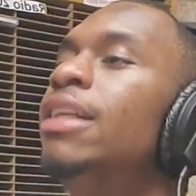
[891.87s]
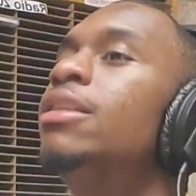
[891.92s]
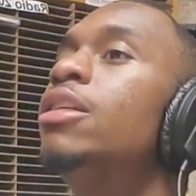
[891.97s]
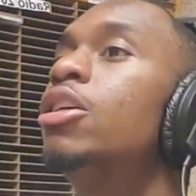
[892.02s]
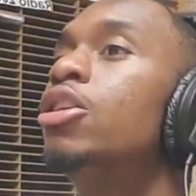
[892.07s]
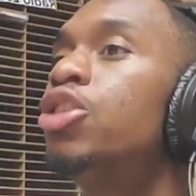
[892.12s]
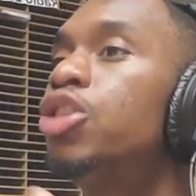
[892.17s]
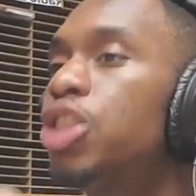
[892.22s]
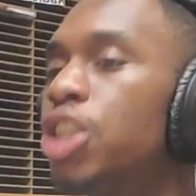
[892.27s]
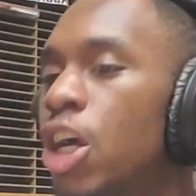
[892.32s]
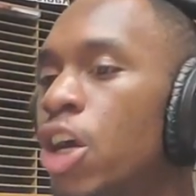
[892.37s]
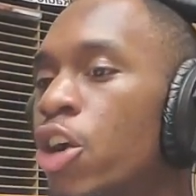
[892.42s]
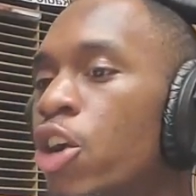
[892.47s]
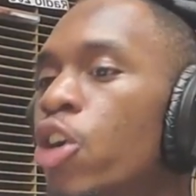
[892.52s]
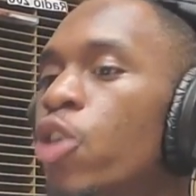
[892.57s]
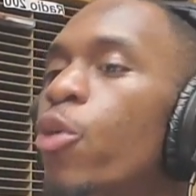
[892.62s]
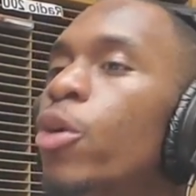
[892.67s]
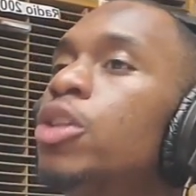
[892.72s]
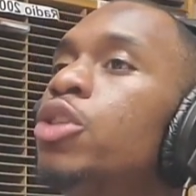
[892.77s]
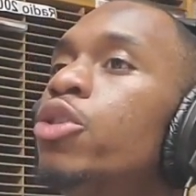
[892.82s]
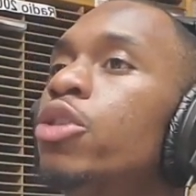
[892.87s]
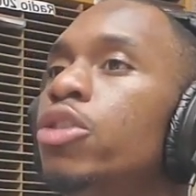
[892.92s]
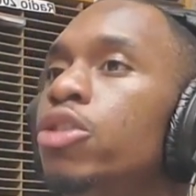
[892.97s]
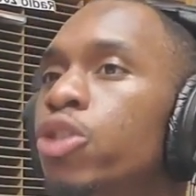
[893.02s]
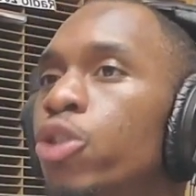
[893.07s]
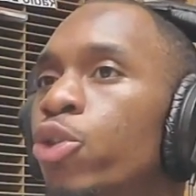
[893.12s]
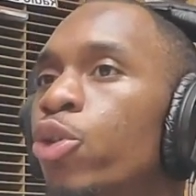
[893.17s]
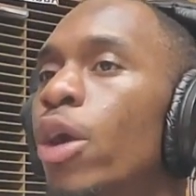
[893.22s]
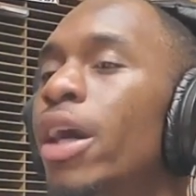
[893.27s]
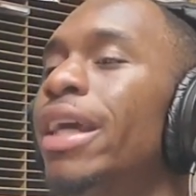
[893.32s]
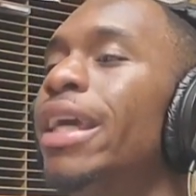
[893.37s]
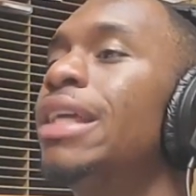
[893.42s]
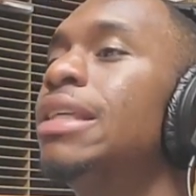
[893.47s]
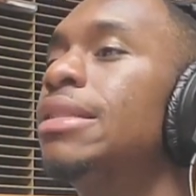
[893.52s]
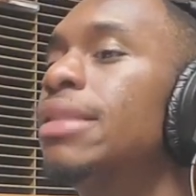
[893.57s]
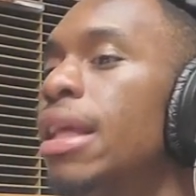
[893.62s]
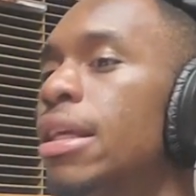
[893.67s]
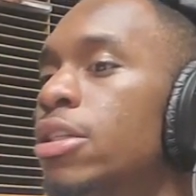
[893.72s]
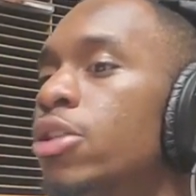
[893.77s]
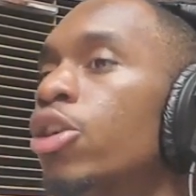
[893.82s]
to show what you can do
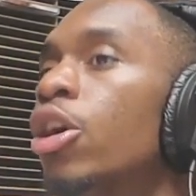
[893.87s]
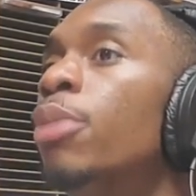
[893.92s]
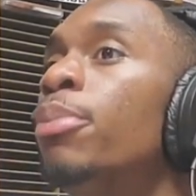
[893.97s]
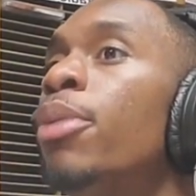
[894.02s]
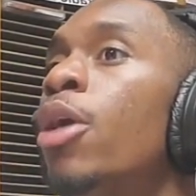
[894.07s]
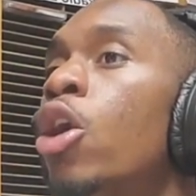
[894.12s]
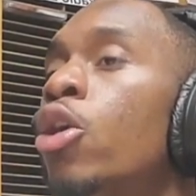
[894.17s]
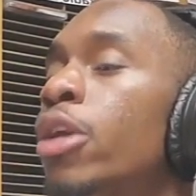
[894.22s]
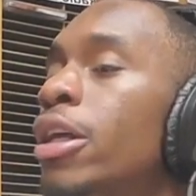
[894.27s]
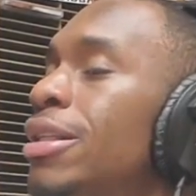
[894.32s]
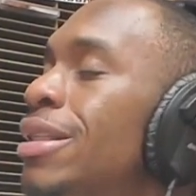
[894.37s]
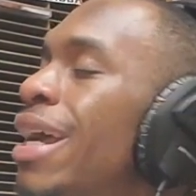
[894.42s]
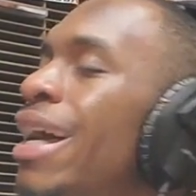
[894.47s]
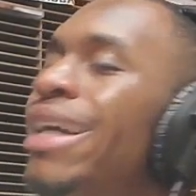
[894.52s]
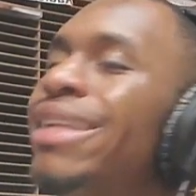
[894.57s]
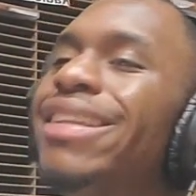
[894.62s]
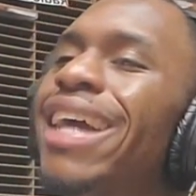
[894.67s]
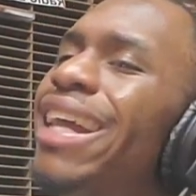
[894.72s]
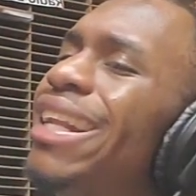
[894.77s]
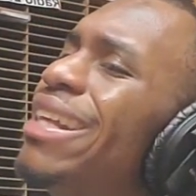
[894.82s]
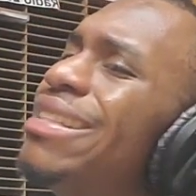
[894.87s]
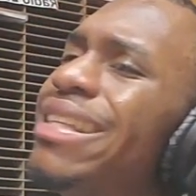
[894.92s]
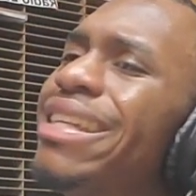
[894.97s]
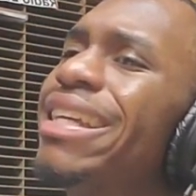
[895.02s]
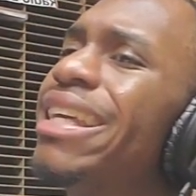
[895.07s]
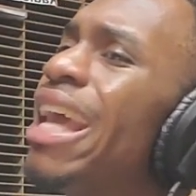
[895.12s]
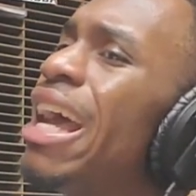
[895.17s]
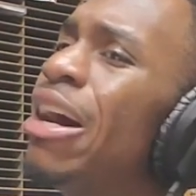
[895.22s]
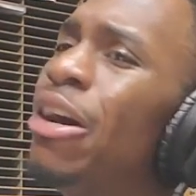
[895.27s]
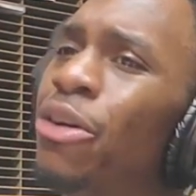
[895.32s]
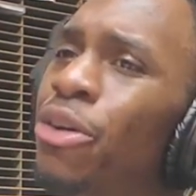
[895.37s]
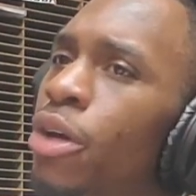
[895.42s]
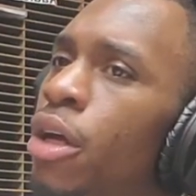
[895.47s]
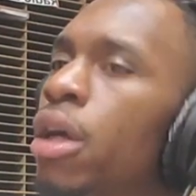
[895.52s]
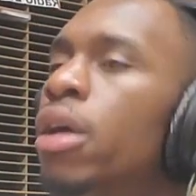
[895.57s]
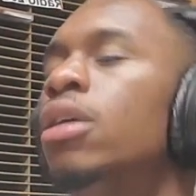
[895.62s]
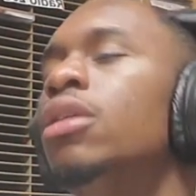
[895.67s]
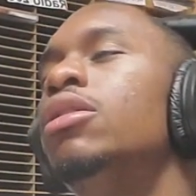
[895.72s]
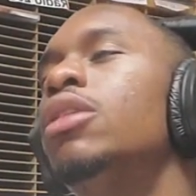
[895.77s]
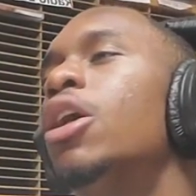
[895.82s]
against lesser opponents. That doesn't count.
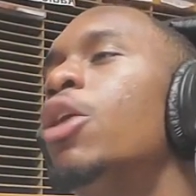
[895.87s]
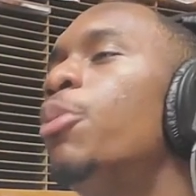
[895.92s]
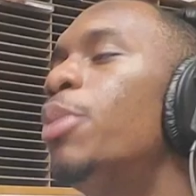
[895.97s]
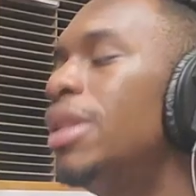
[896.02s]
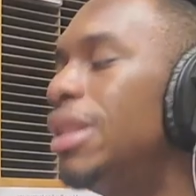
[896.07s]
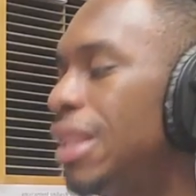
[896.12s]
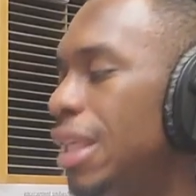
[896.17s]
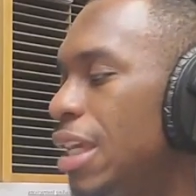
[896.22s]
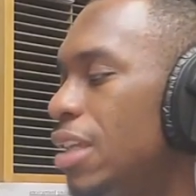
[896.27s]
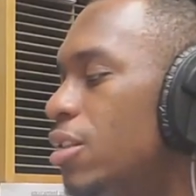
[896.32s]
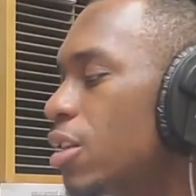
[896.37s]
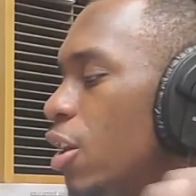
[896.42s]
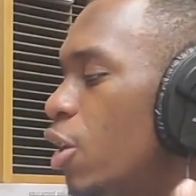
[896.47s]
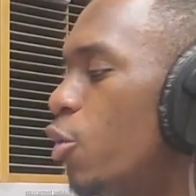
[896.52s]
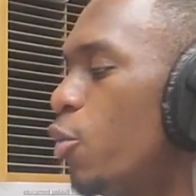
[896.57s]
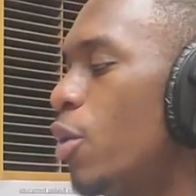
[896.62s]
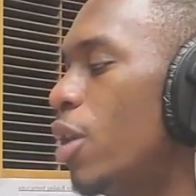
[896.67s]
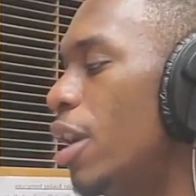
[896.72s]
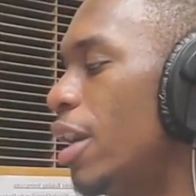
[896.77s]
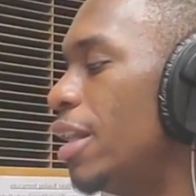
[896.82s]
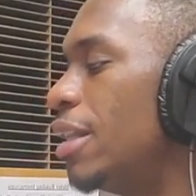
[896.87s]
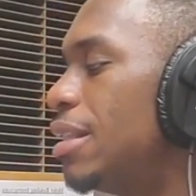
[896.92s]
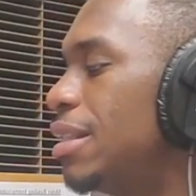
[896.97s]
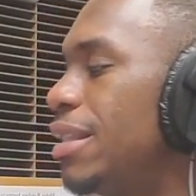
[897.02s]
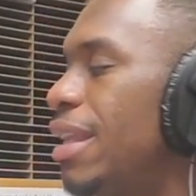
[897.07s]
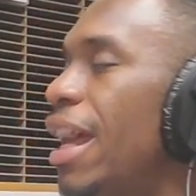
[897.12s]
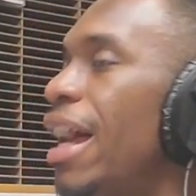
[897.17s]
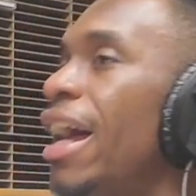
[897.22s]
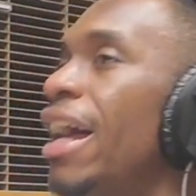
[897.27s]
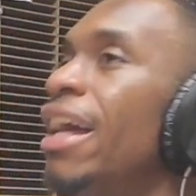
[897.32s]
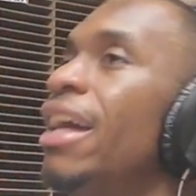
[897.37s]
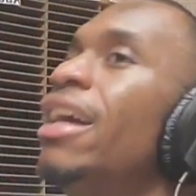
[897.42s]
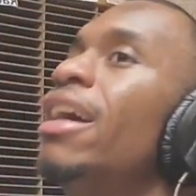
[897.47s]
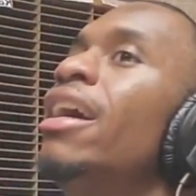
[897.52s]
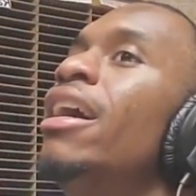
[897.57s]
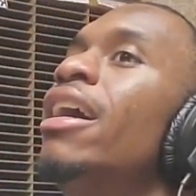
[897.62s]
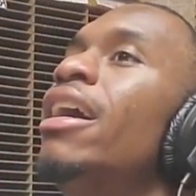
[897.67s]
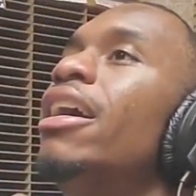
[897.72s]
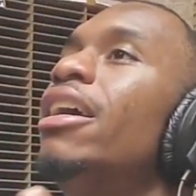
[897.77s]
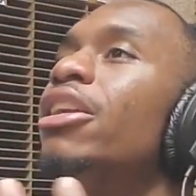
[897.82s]
You know, but these are the ones that
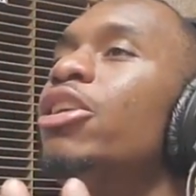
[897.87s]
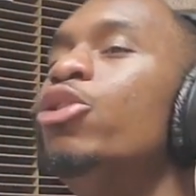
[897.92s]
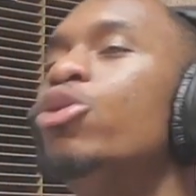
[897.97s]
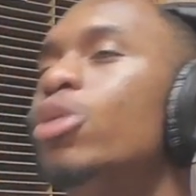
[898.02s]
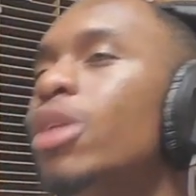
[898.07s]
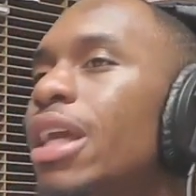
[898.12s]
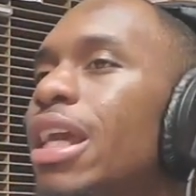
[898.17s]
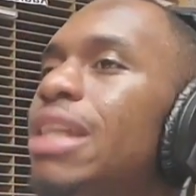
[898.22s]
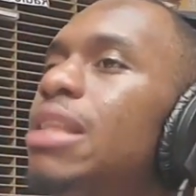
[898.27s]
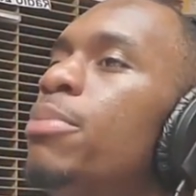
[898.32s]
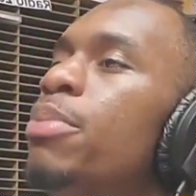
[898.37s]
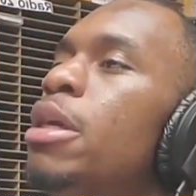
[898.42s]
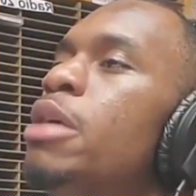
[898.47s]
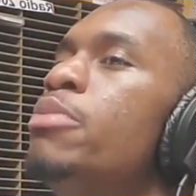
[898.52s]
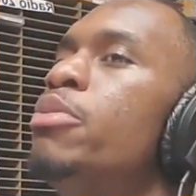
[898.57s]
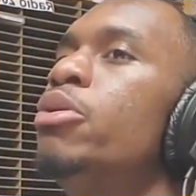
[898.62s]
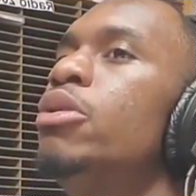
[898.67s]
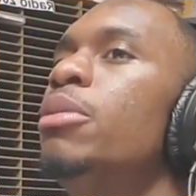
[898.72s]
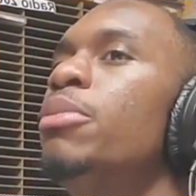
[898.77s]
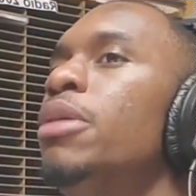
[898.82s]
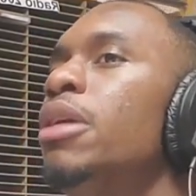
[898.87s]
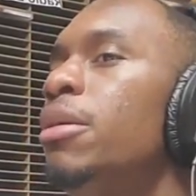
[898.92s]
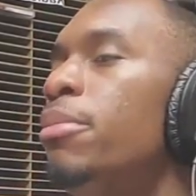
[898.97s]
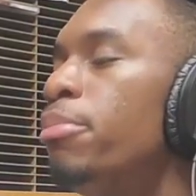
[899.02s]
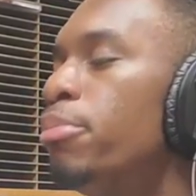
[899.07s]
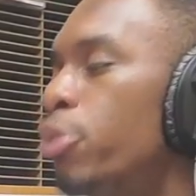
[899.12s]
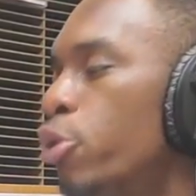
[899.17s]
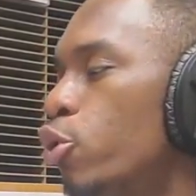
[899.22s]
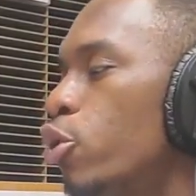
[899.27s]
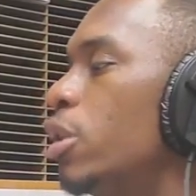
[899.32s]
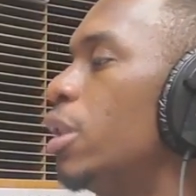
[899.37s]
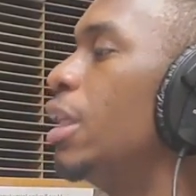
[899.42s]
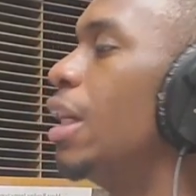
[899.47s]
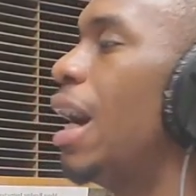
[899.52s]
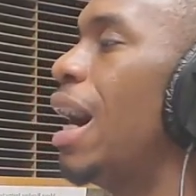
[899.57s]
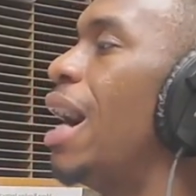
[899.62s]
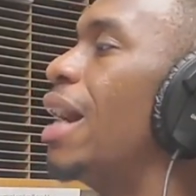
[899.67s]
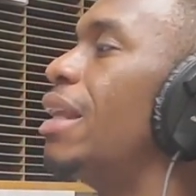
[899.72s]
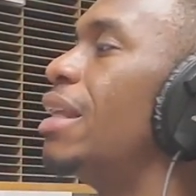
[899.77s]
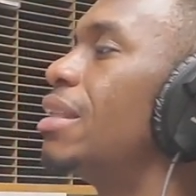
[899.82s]
you need the people to be brutally
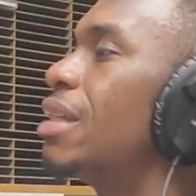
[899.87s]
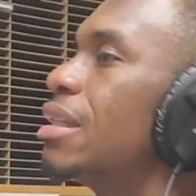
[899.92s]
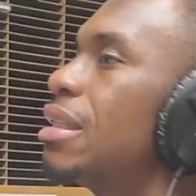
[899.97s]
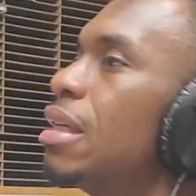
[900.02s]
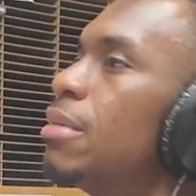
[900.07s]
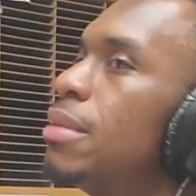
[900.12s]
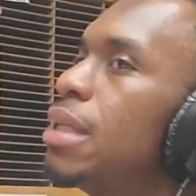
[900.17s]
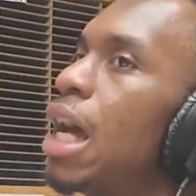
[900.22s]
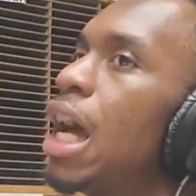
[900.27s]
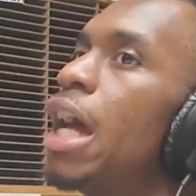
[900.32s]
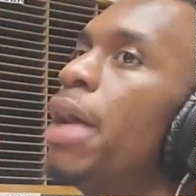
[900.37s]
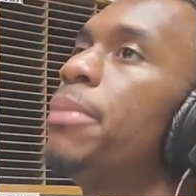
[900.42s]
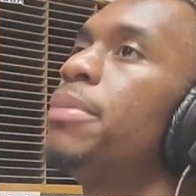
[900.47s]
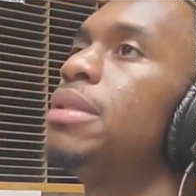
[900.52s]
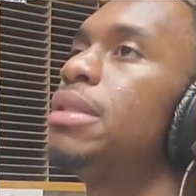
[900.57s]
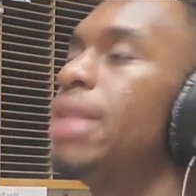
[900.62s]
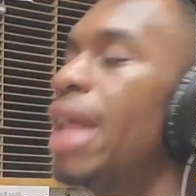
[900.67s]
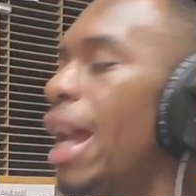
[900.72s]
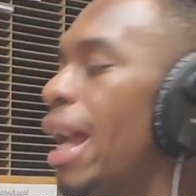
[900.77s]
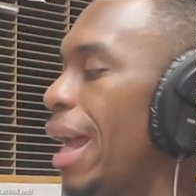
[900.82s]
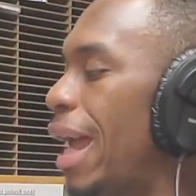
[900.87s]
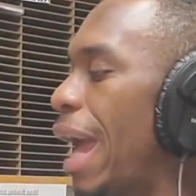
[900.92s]
honest because sometimes that